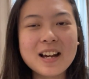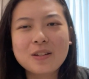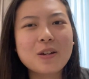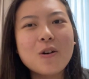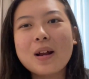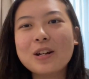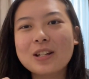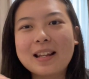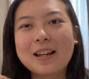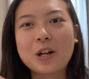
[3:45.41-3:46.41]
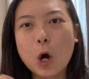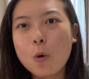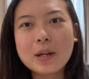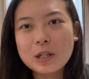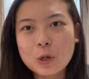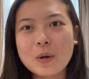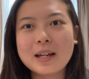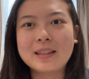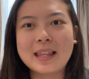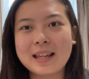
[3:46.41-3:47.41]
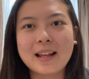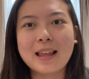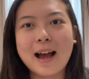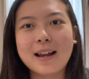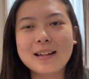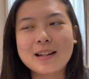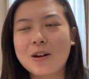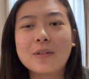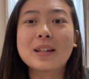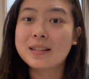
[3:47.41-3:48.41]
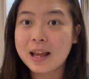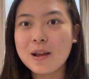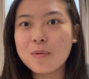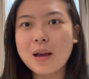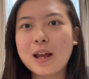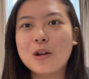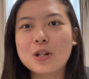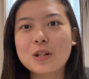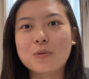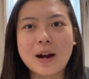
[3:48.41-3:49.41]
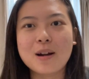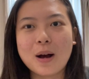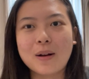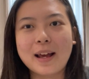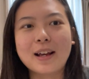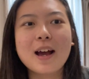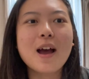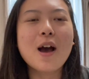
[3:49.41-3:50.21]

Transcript: So you don't want to just like go into it thinking that it's all the same and you just write about like,